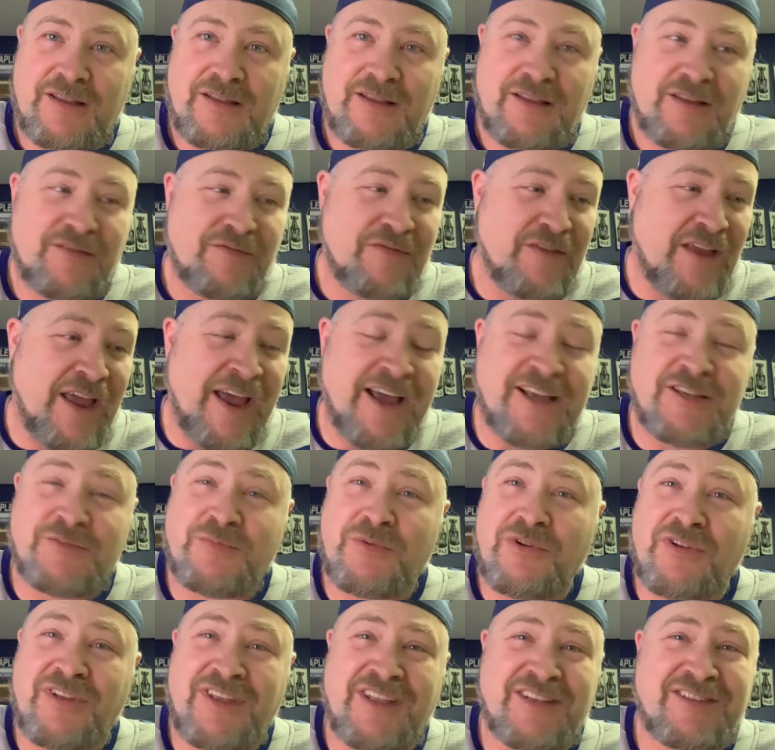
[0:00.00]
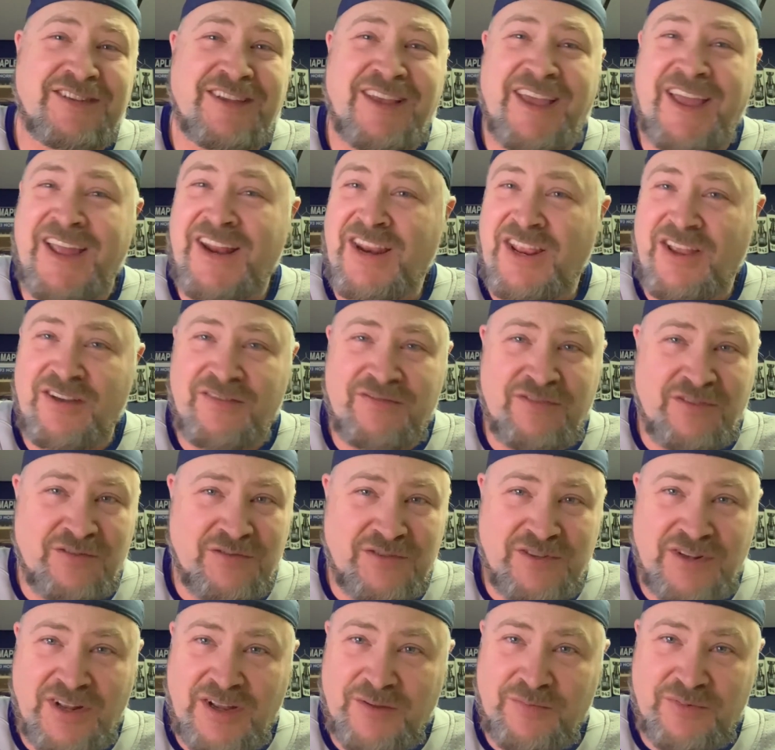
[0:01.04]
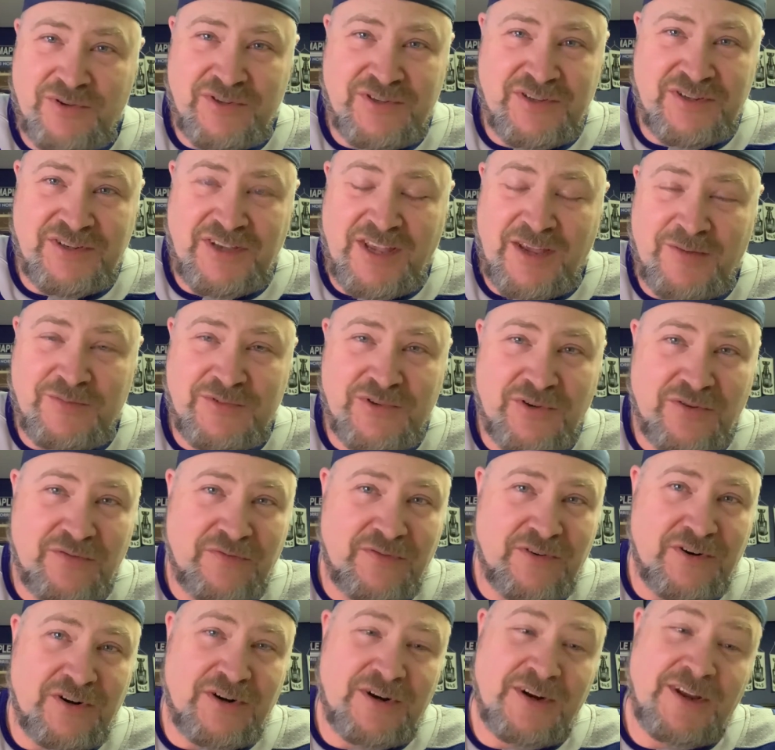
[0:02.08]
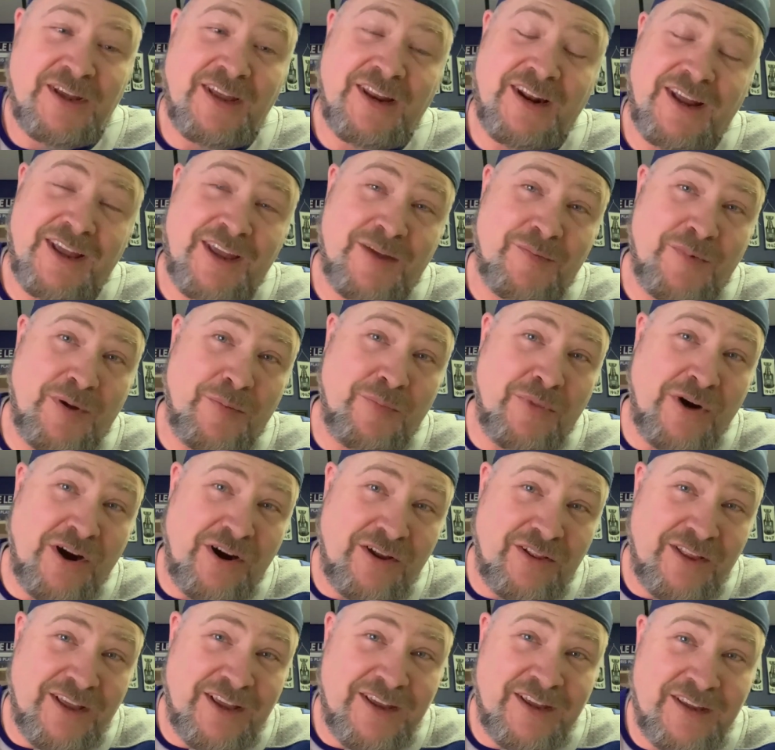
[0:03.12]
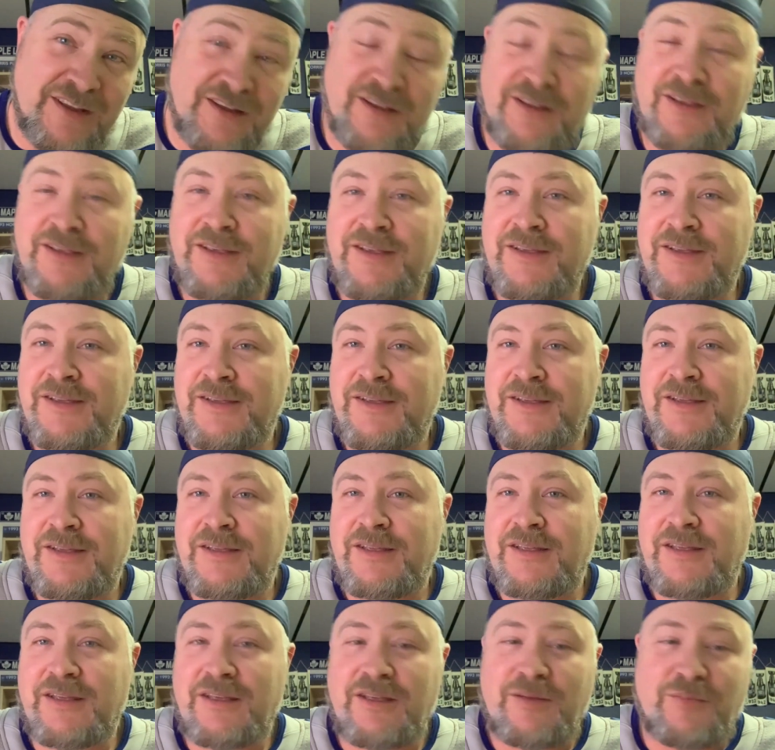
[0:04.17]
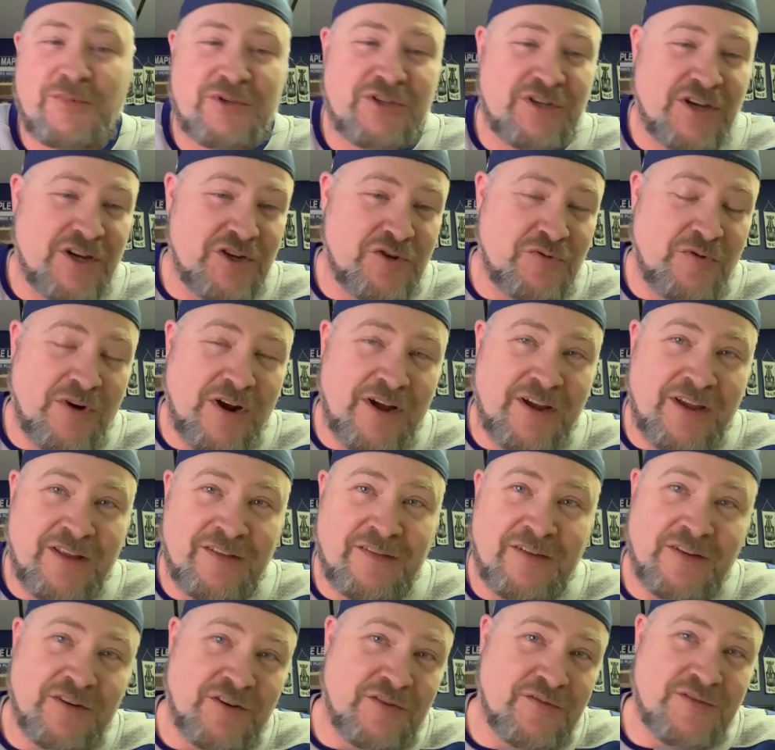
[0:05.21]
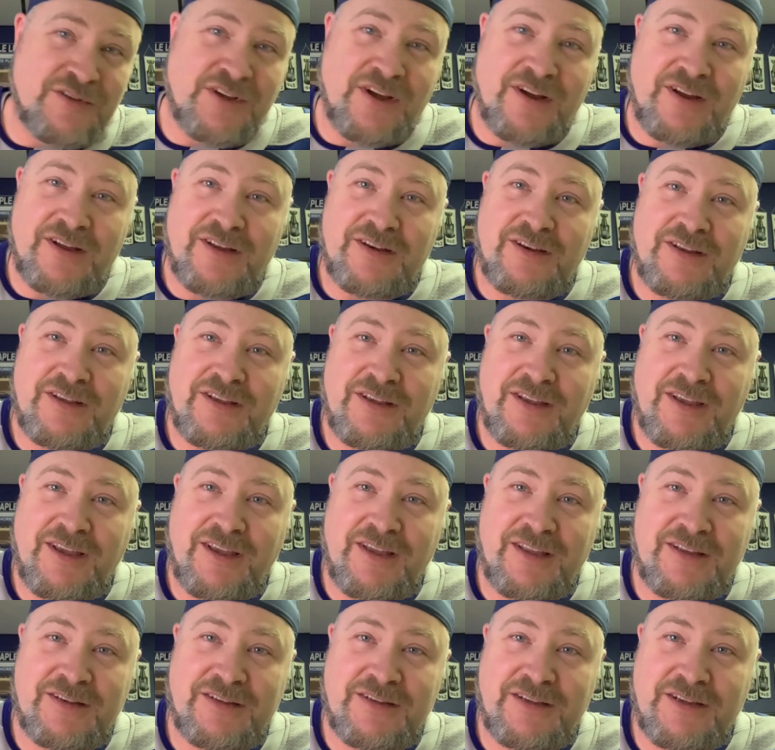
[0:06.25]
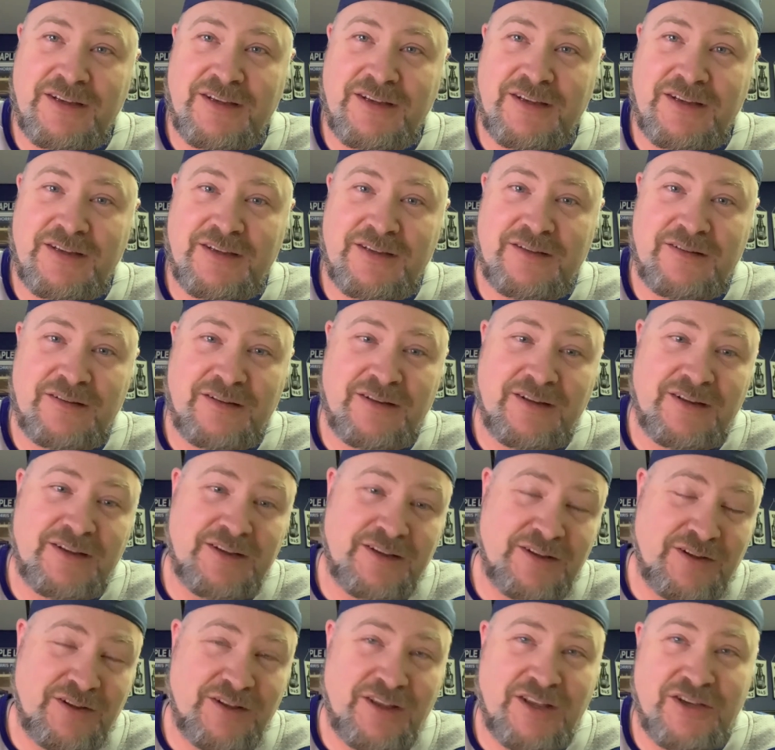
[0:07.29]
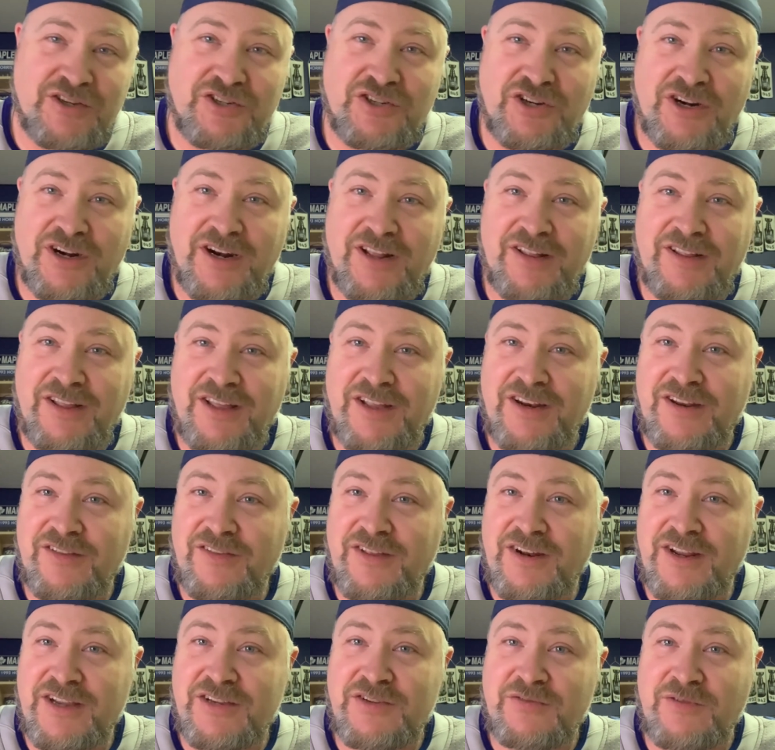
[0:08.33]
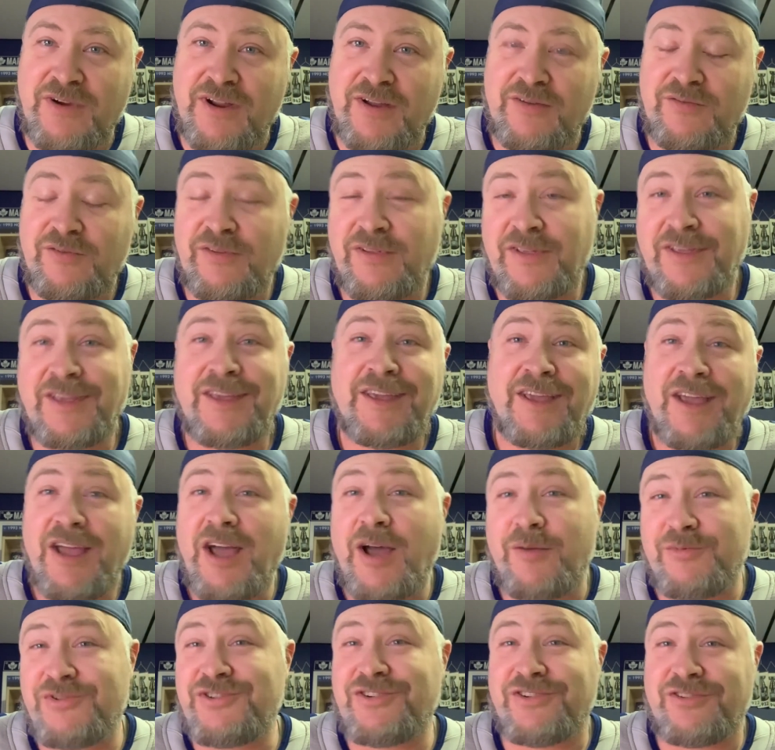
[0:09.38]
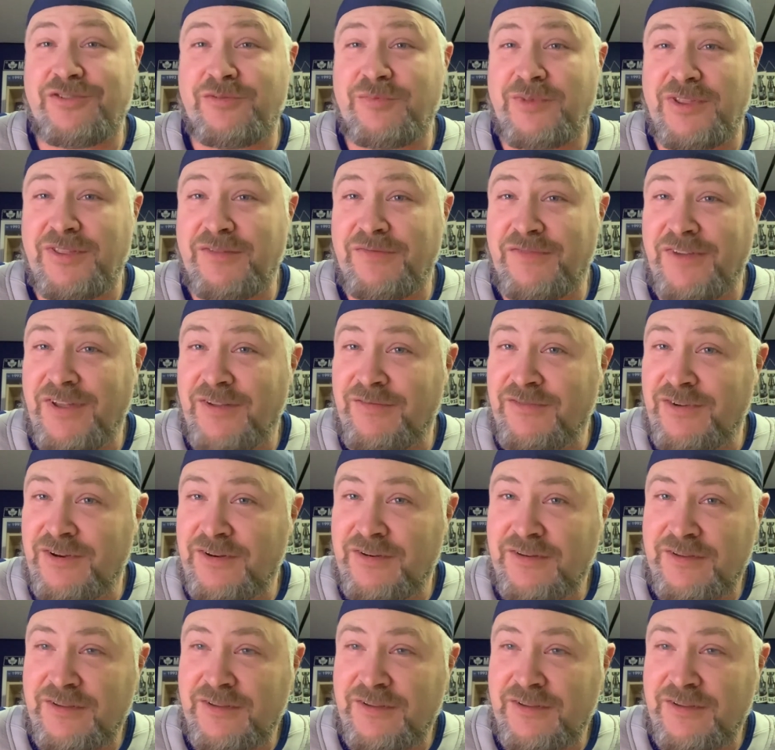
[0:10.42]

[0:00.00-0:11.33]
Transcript: If Aspinall hits any of those doubles, this game's over, and I hit my parlay. But Josh Rock continues on and gets Johnny Clayton in the next round. I'm sure he'll be the favorite.